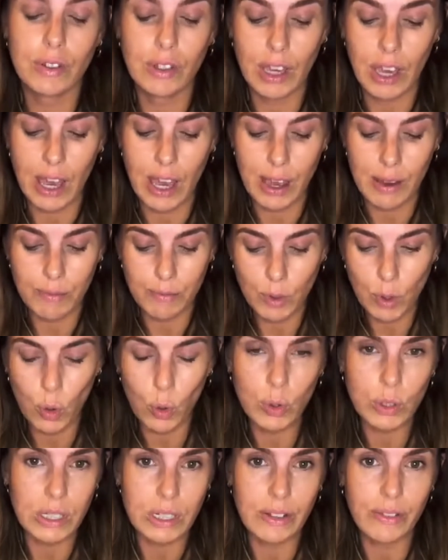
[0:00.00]
um,
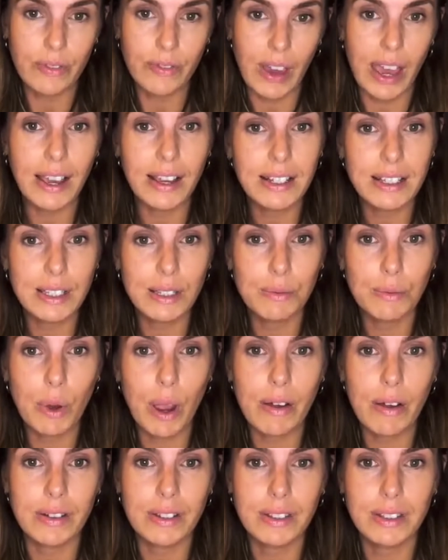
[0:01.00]
cause and effect.
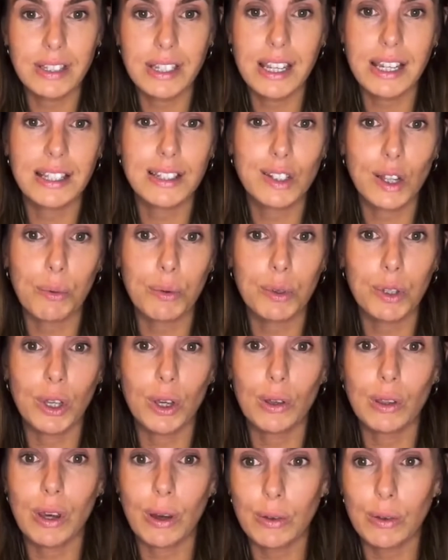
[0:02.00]
Whereas
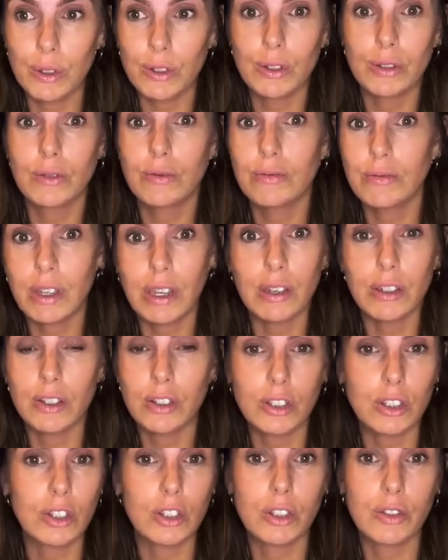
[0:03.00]
TSW, there was it
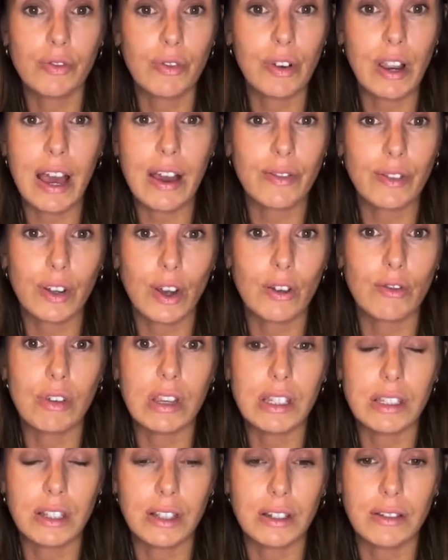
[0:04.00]
used to just flare for no
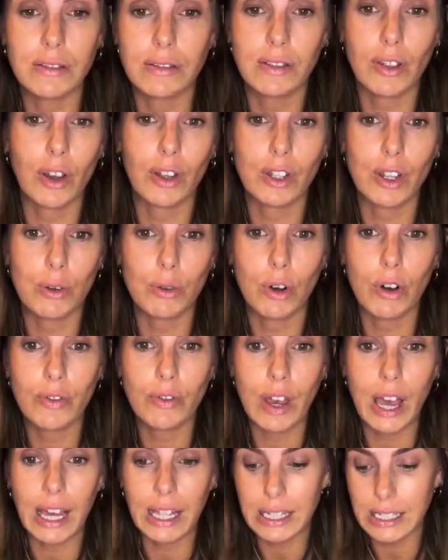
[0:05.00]
reason that I knew
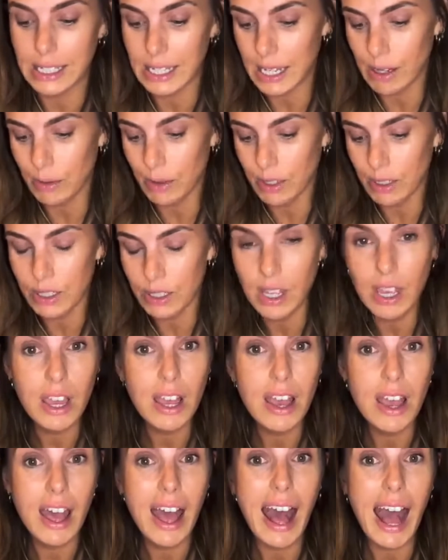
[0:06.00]
of, and it was
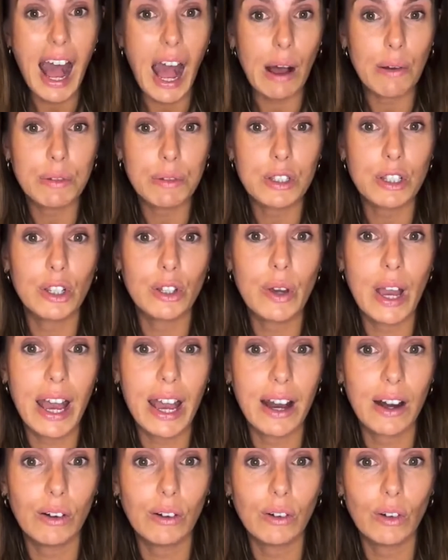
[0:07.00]
absolute
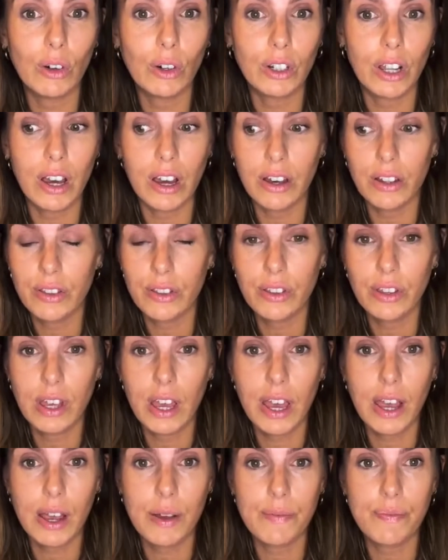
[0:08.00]
hell on earth.
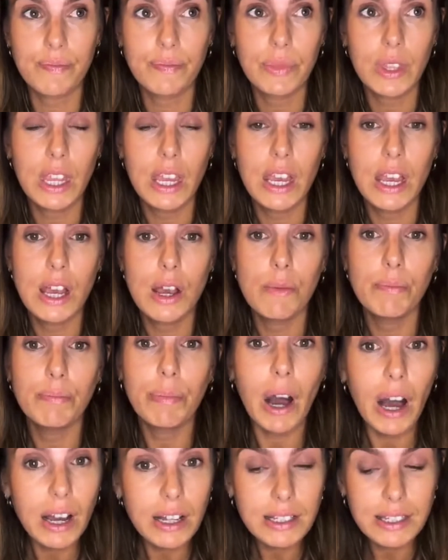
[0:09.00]
Um,
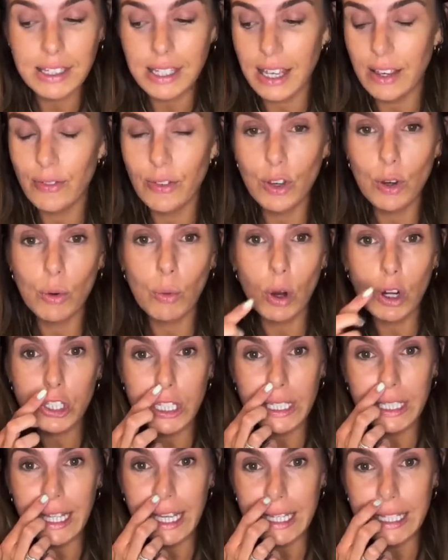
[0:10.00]
but if you're
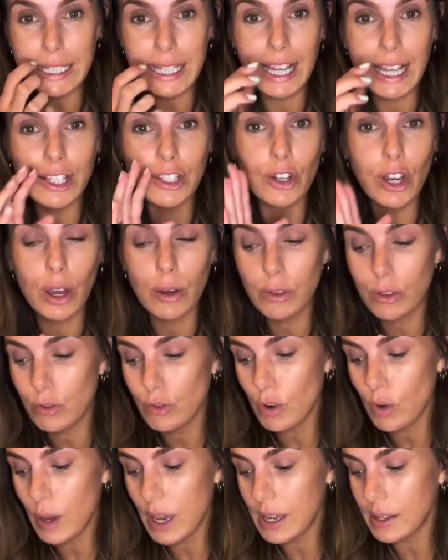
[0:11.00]
watching this and you're going
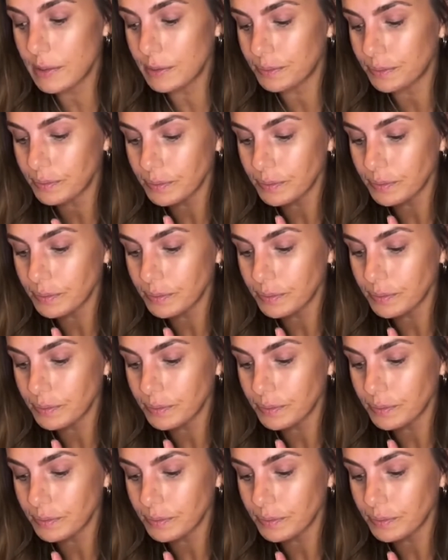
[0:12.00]
through it,